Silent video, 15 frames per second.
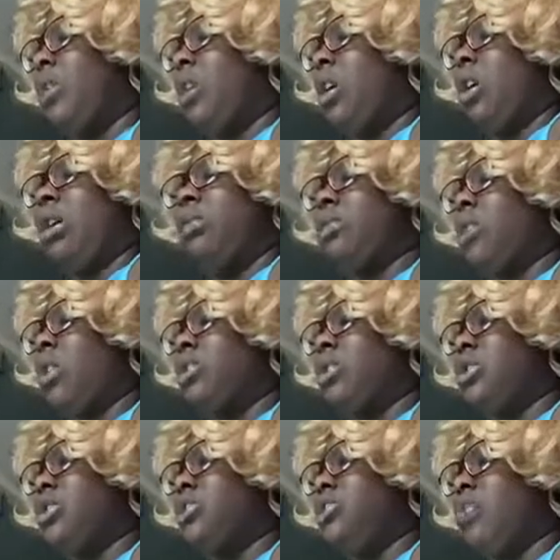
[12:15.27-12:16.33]
It was all
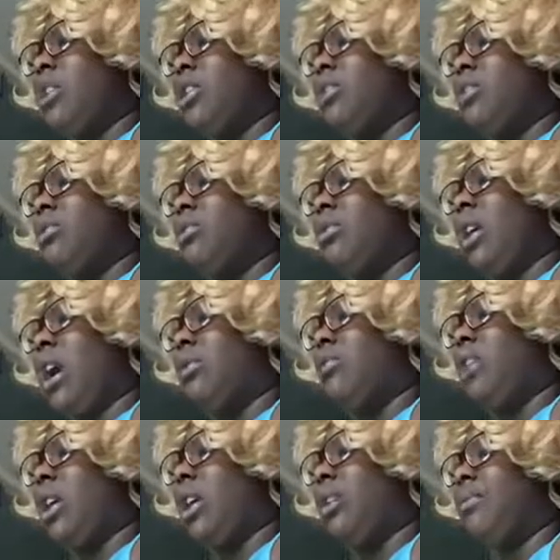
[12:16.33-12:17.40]
just too much. I
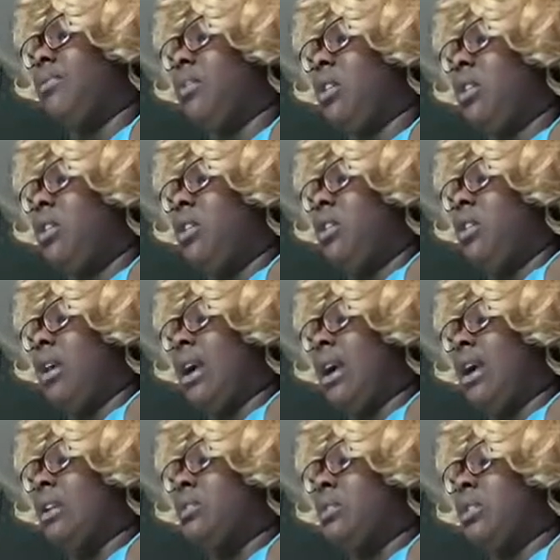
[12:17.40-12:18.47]
ran. I
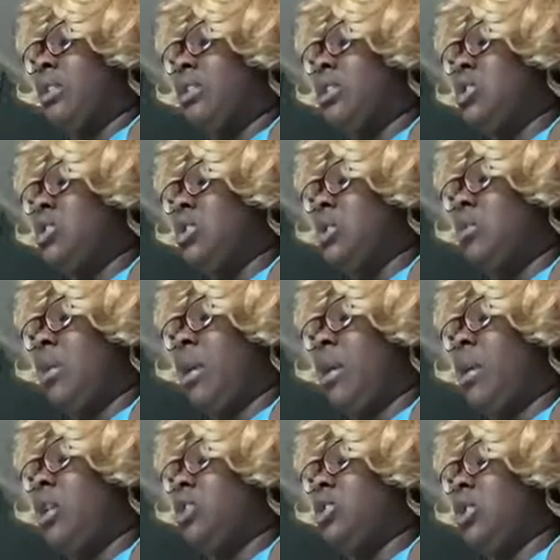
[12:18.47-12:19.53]
guess what they teach us in
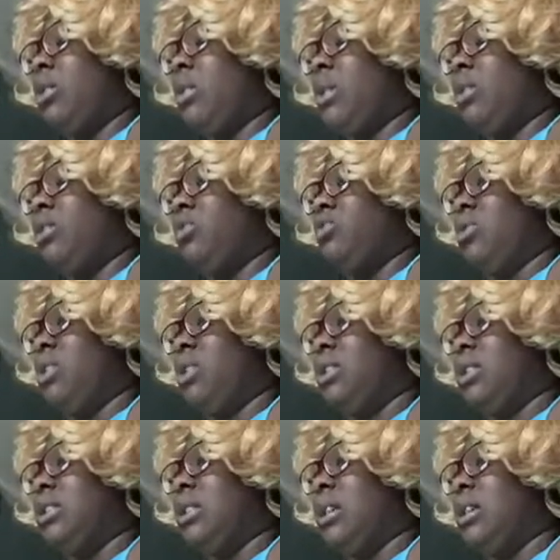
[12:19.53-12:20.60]
biology about
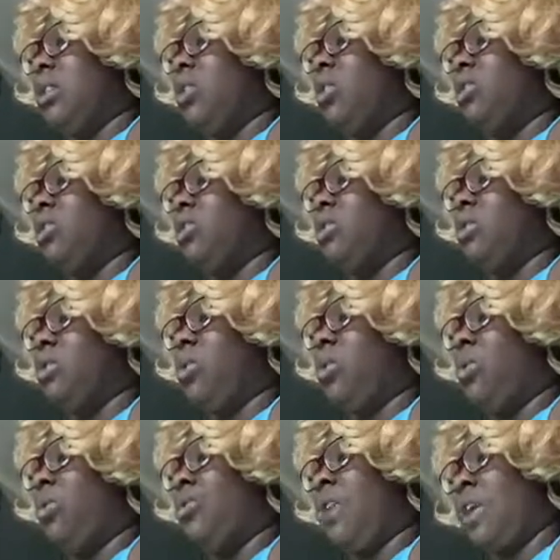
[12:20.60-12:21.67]
adrenaline taking over during the
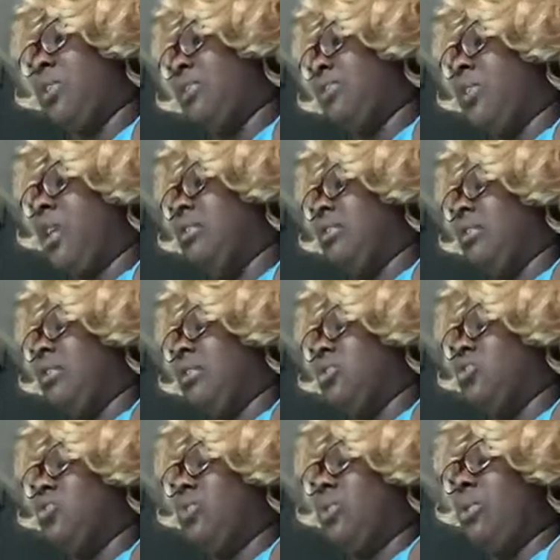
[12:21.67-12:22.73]
whole fight or flight thing is
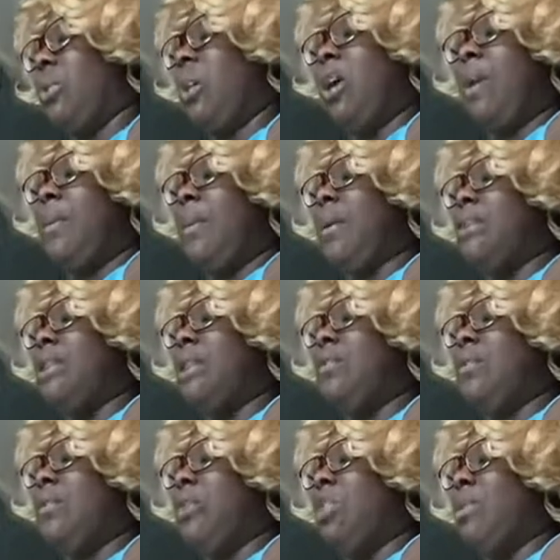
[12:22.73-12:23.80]
true, because
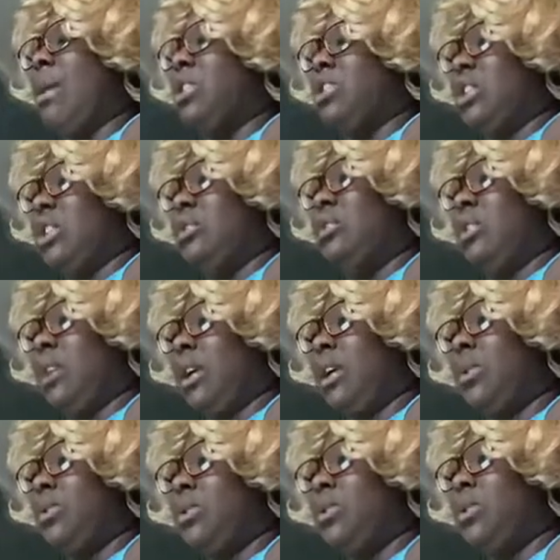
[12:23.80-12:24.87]
even though my chest felt like
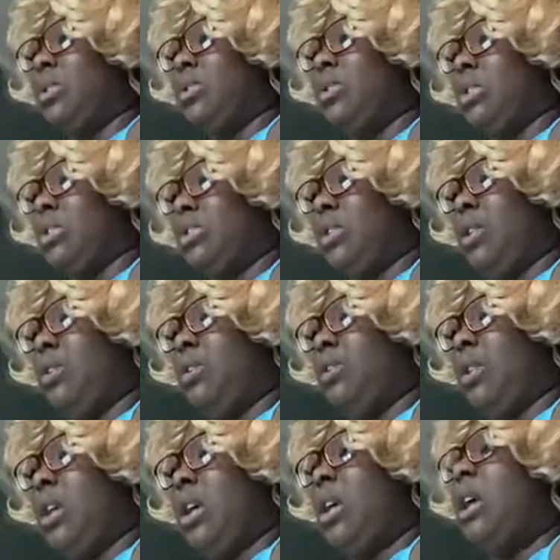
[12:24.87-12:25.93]
it was going to explode,
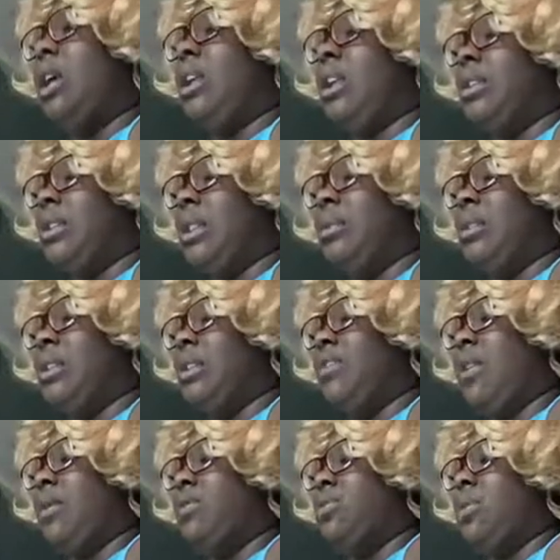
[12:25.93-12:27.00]
and it seemed as if
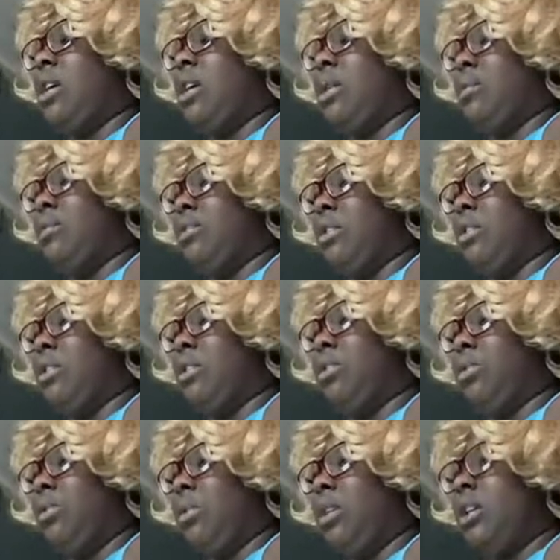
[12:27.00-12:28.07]
I was trying to breathe
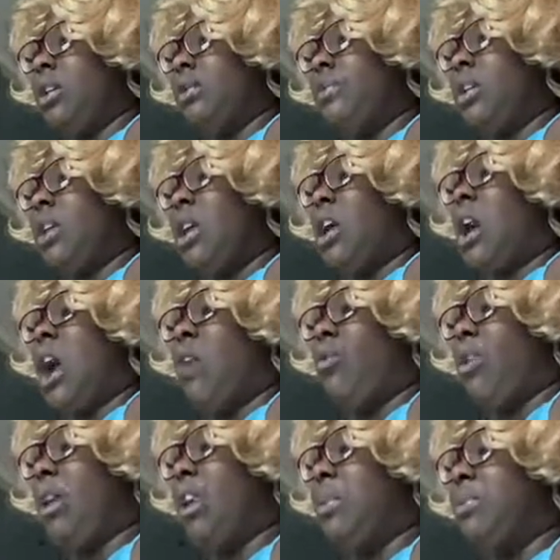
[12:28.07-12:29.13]
underwater, I
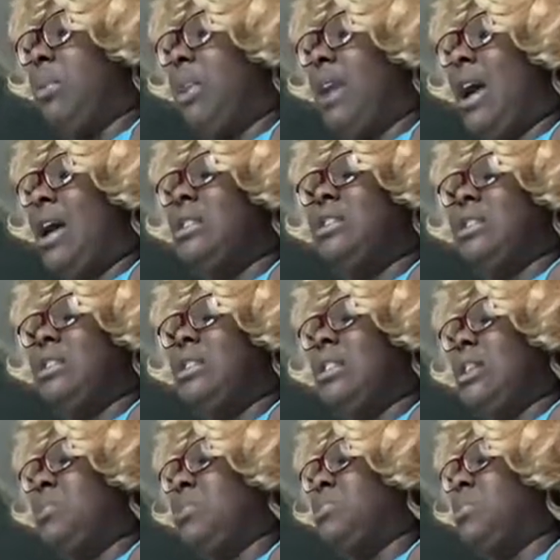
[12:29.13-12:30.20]
ran up the last and
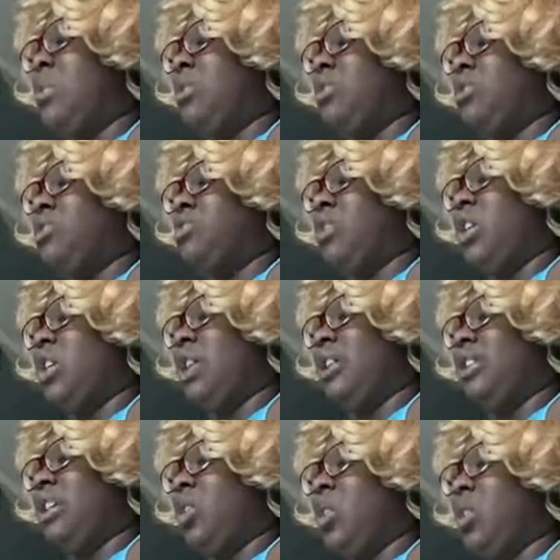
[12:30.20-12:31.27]
steepest part of the trail like
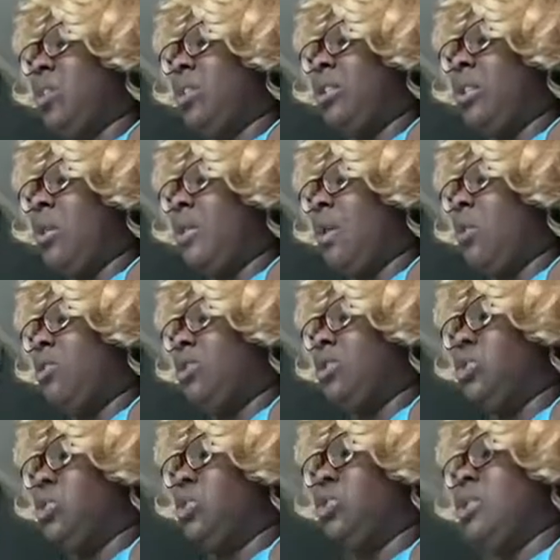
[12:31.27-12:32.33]
they'd opened up all the
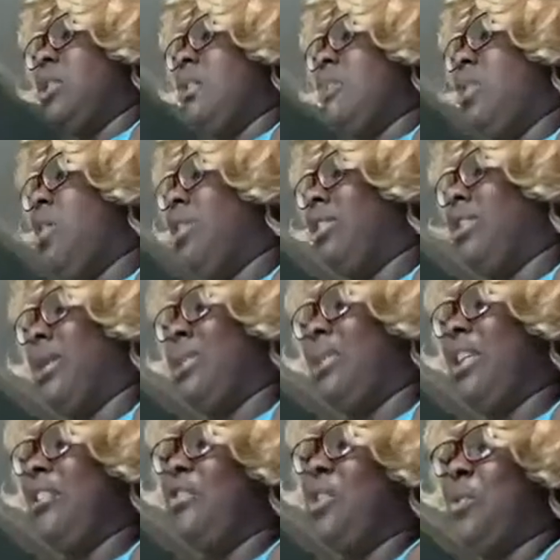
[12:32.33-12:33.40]
stores in the mall and they were
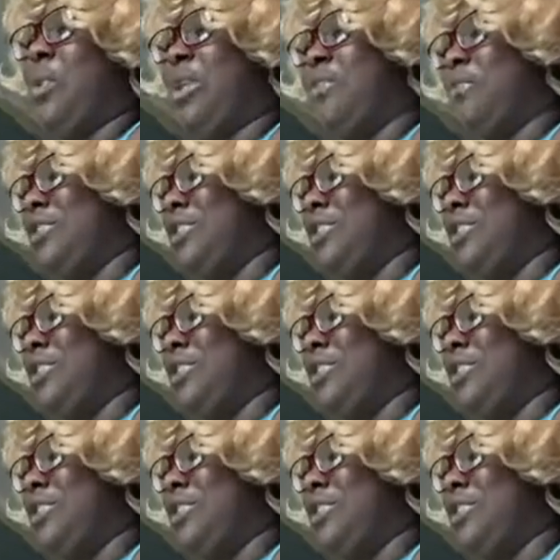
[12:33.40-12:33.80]
giving away free